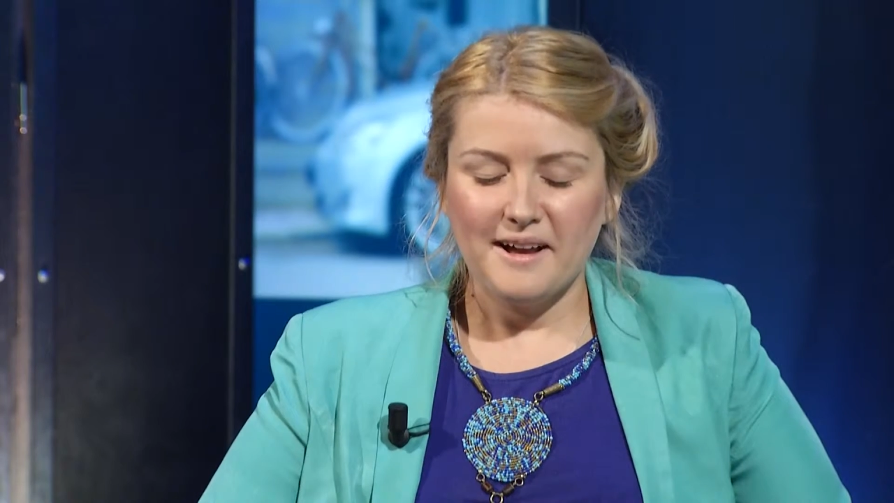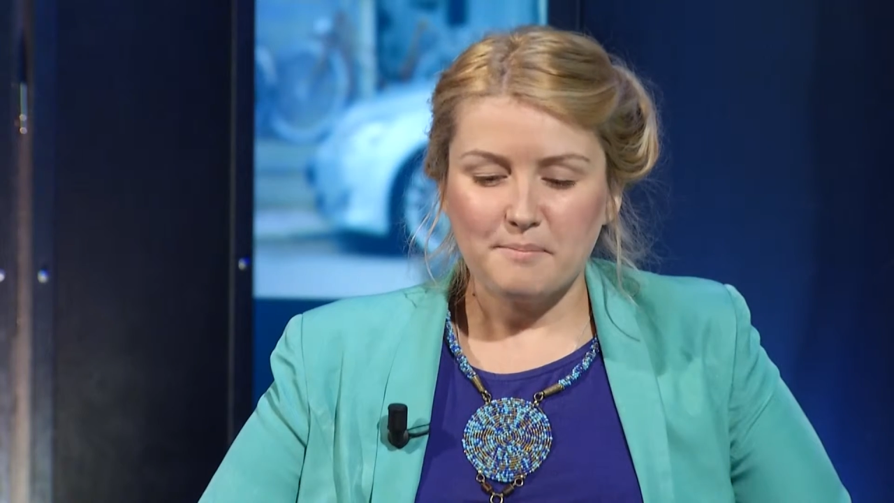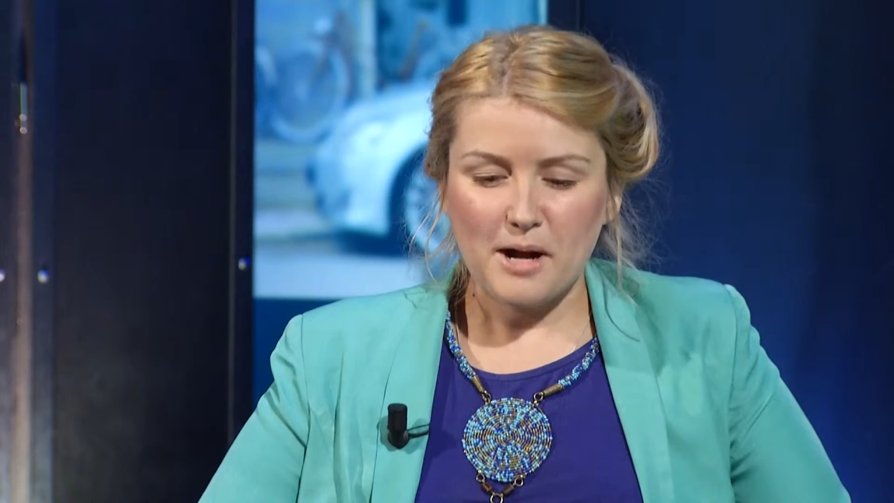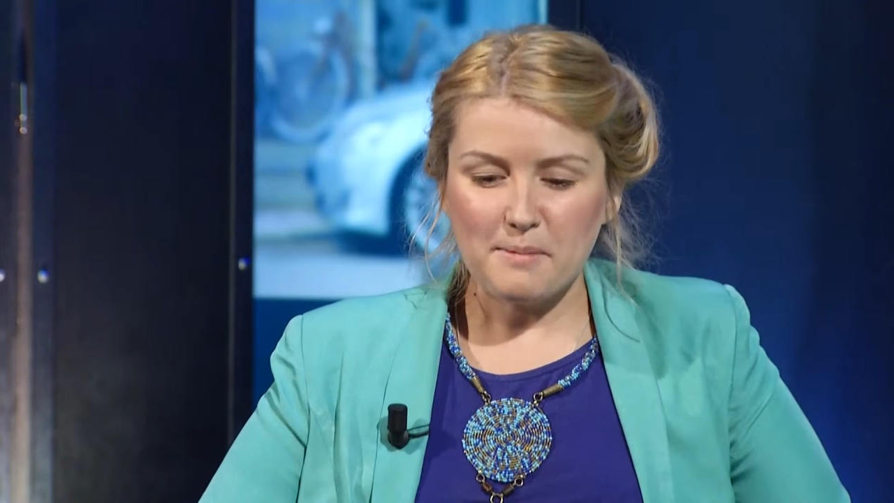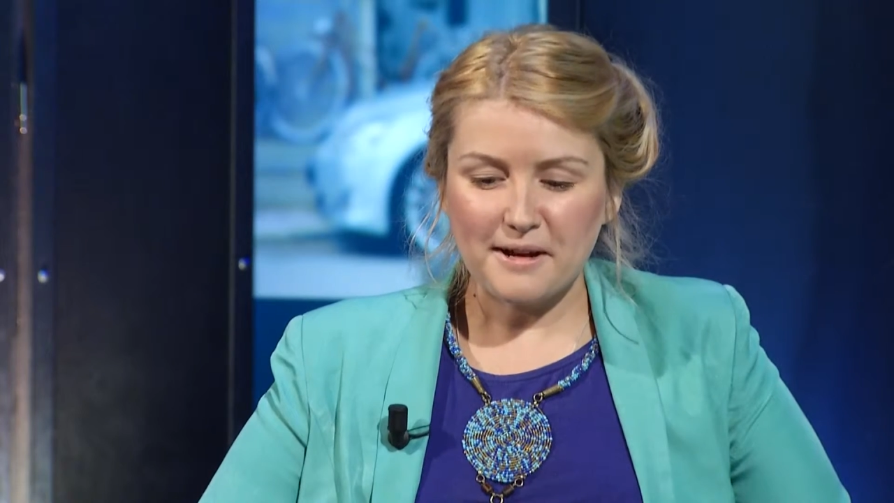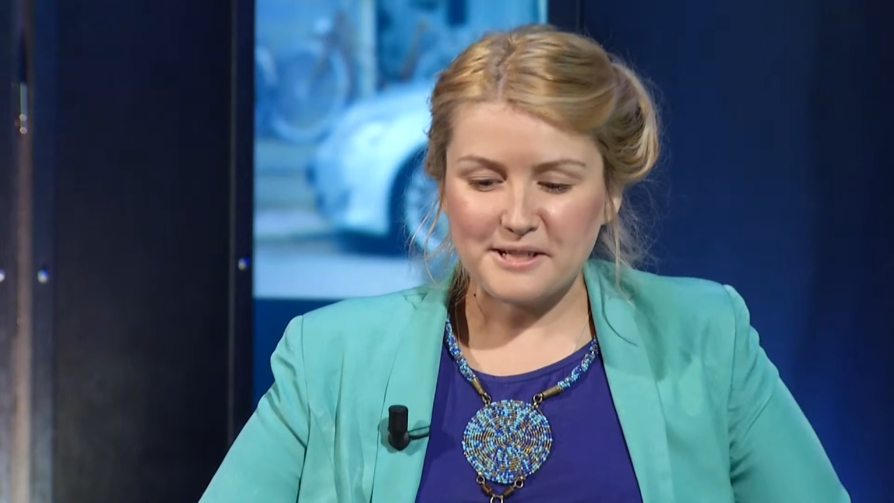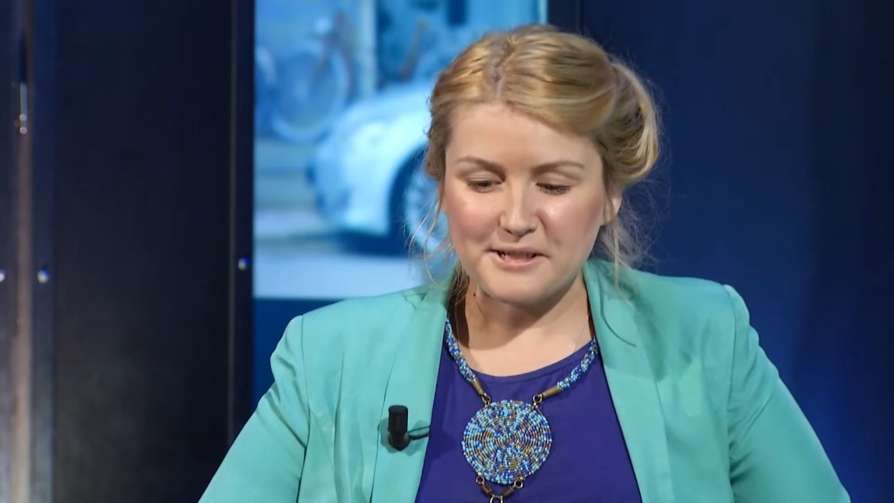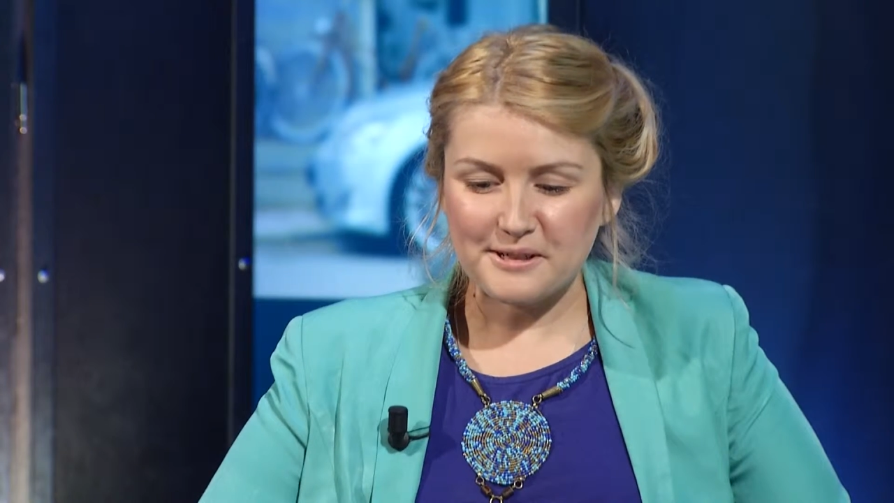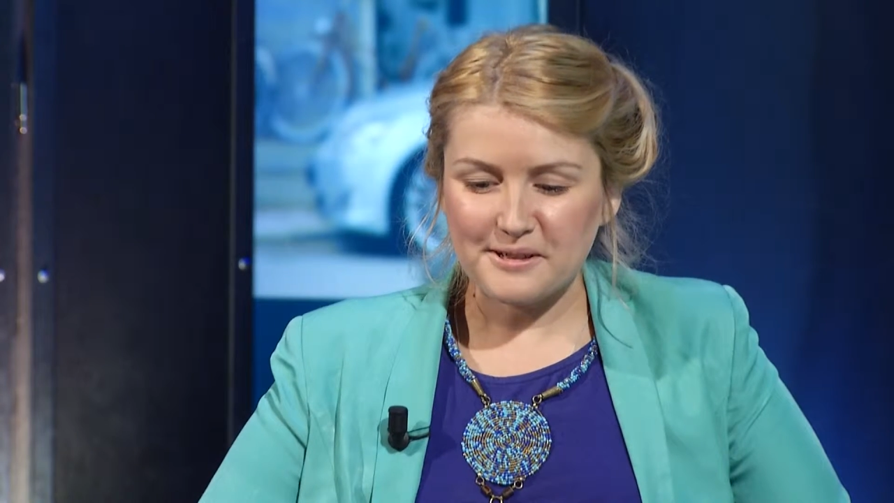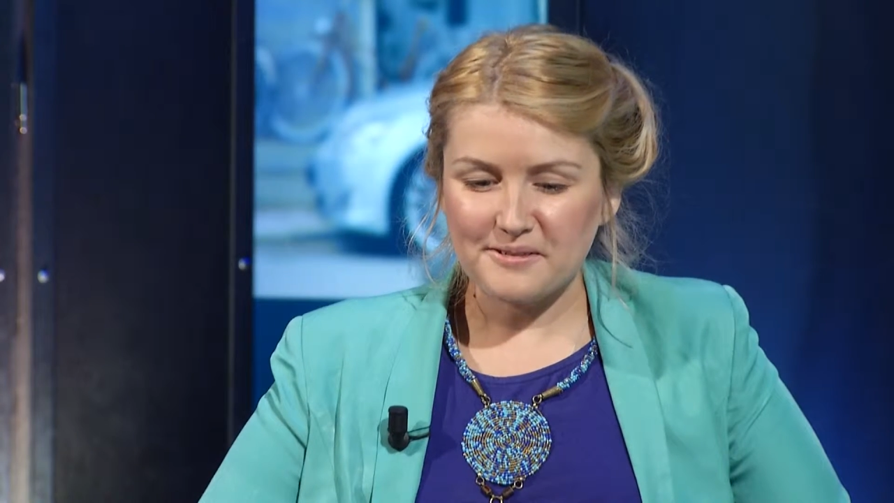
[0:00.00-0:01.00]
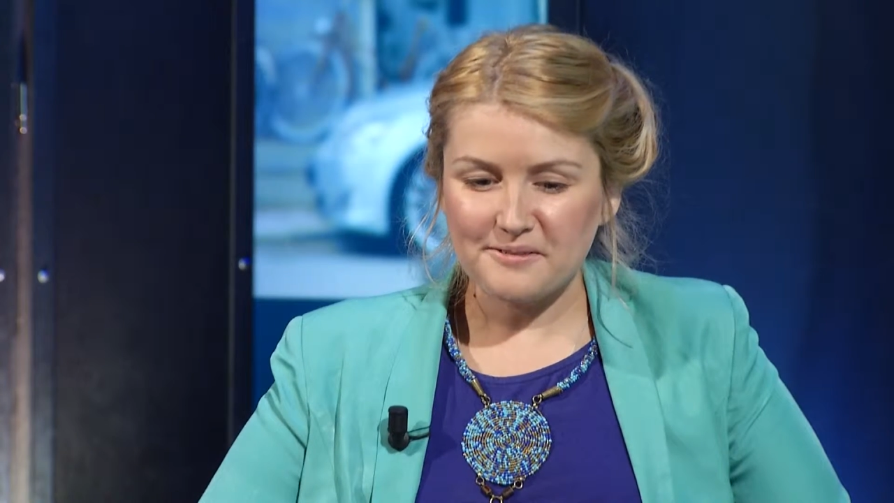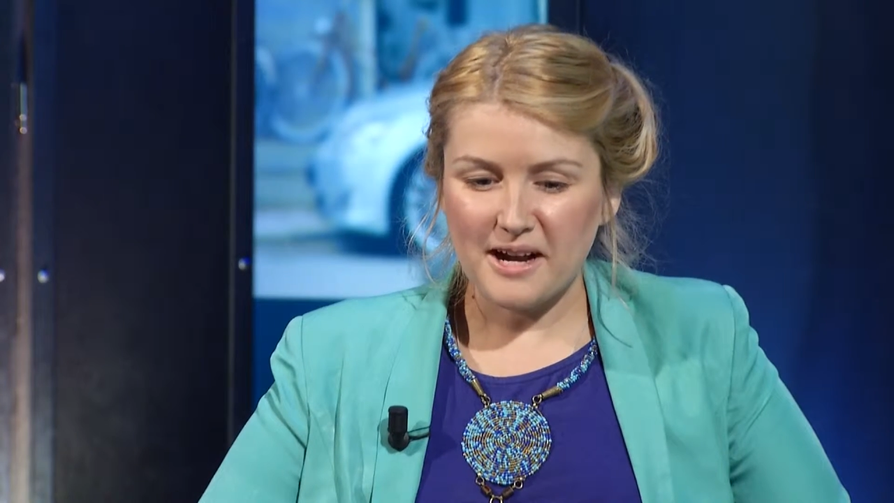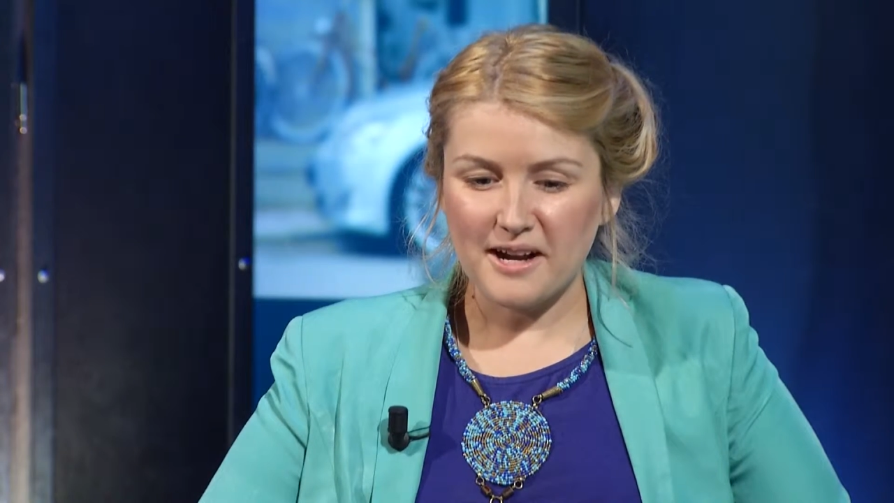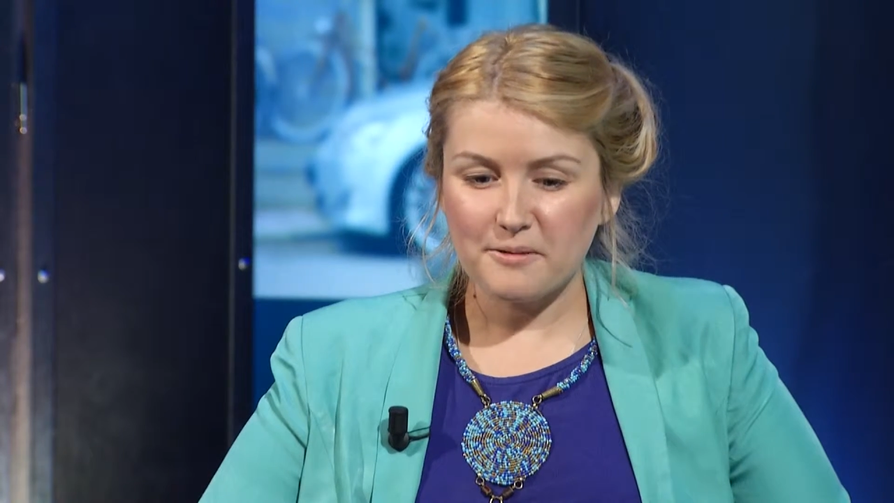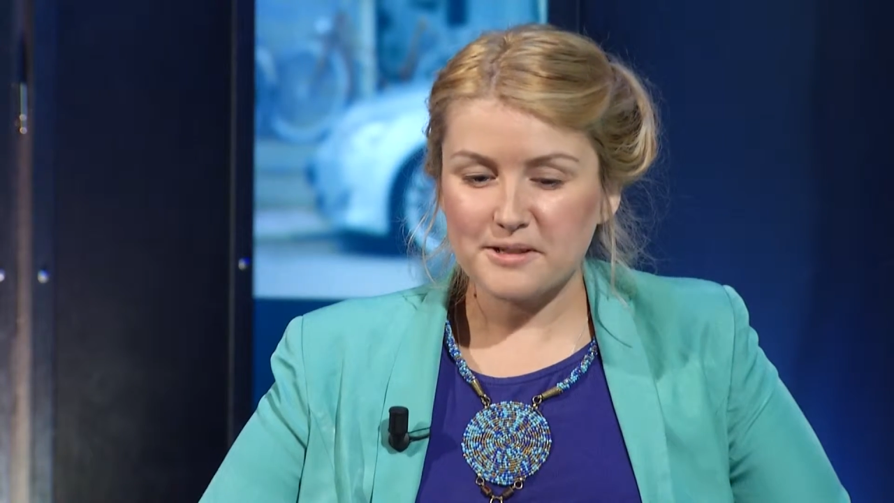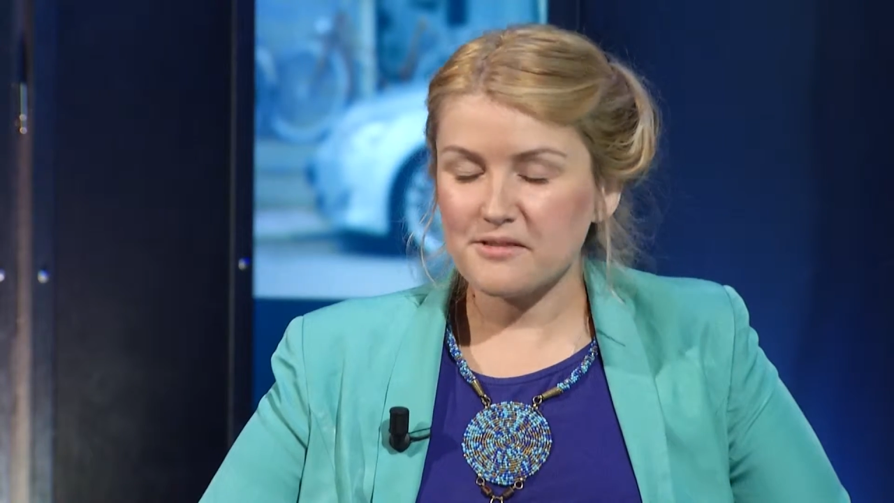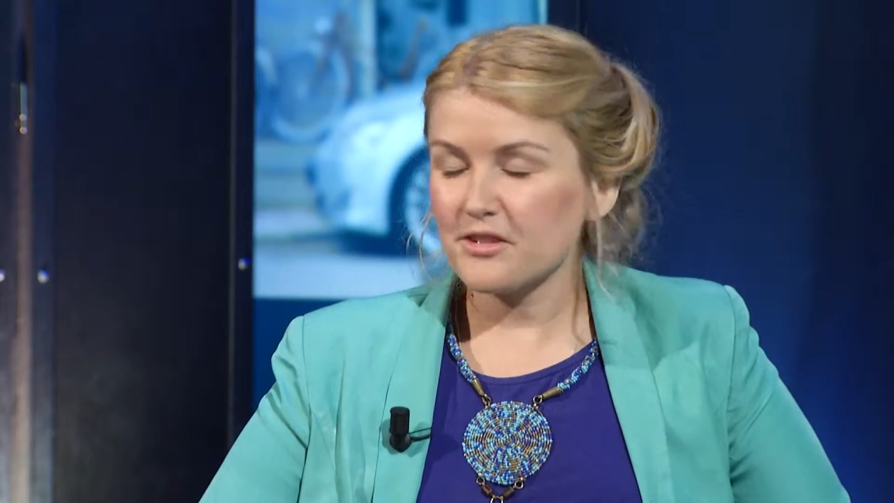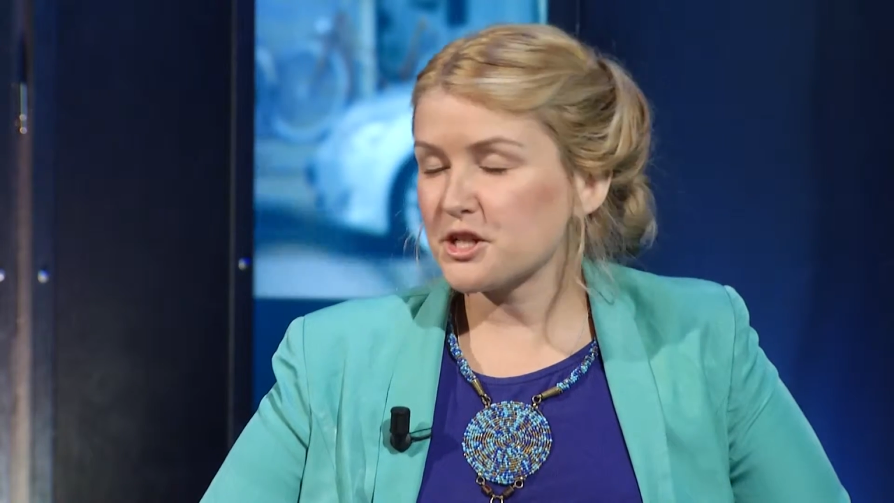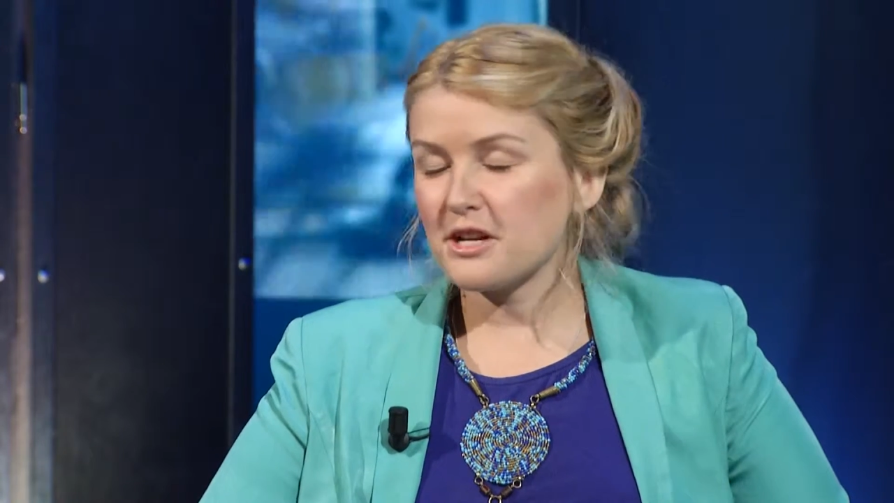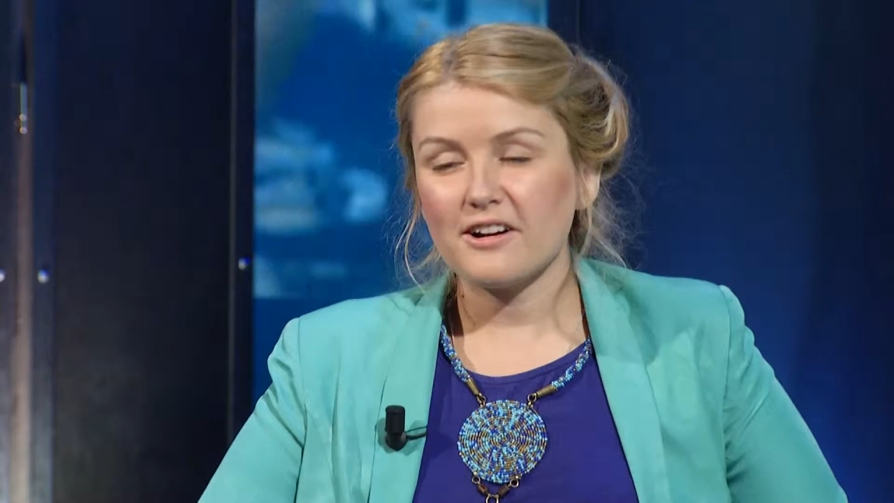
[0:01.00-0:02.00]
Bob Hunter was a
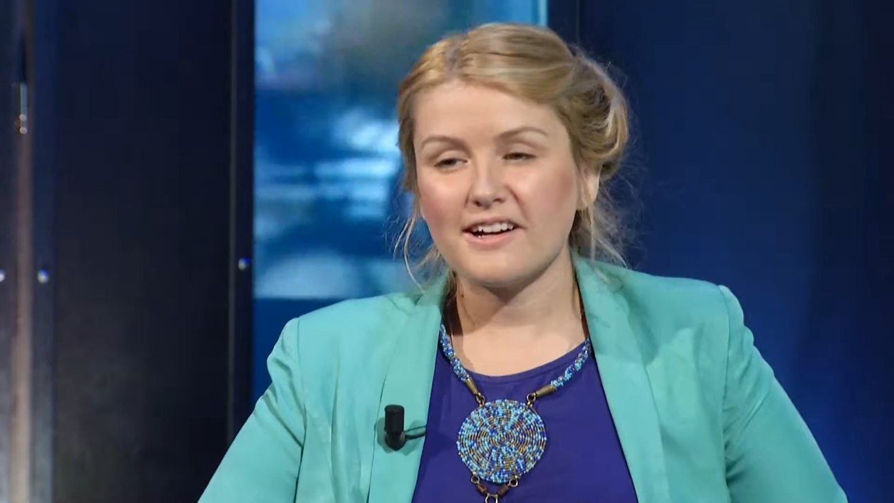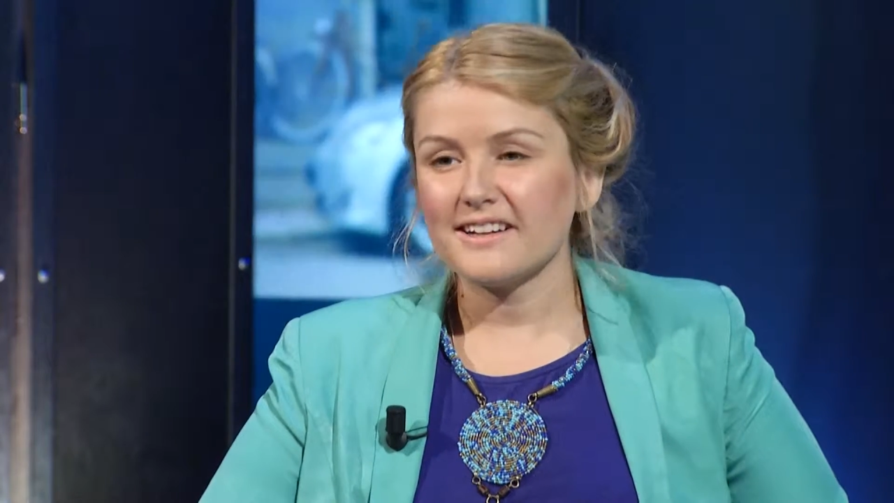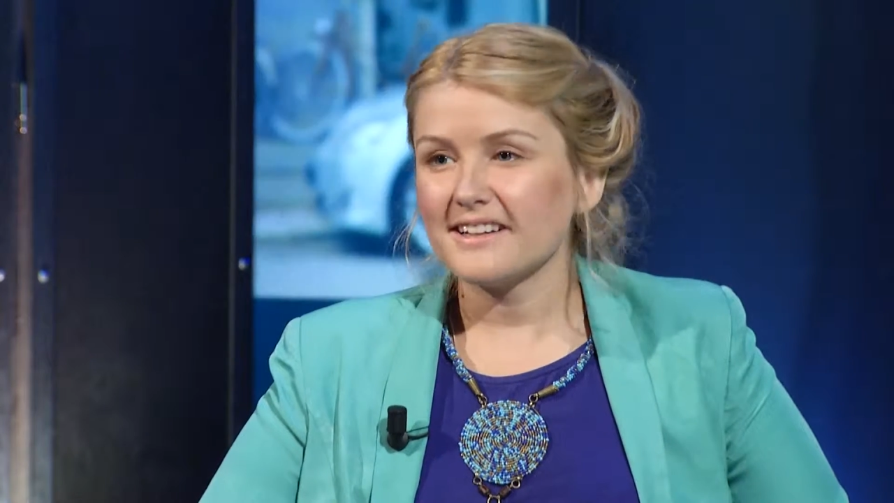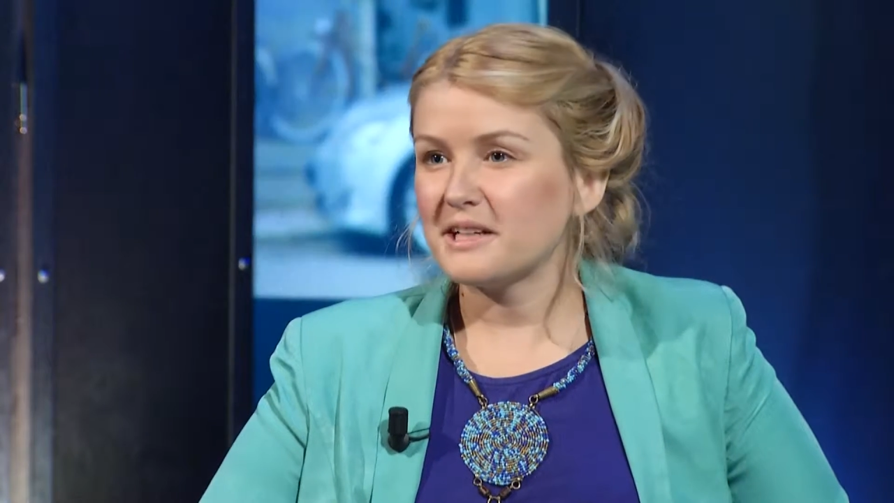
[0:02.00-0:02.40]
visionary.